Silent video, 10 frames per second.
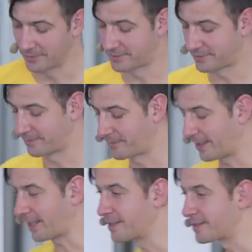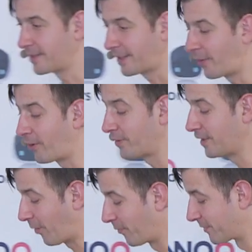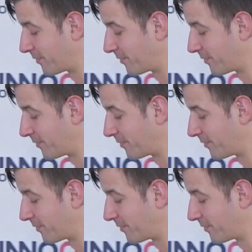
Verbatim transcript: is, I, I, I already own the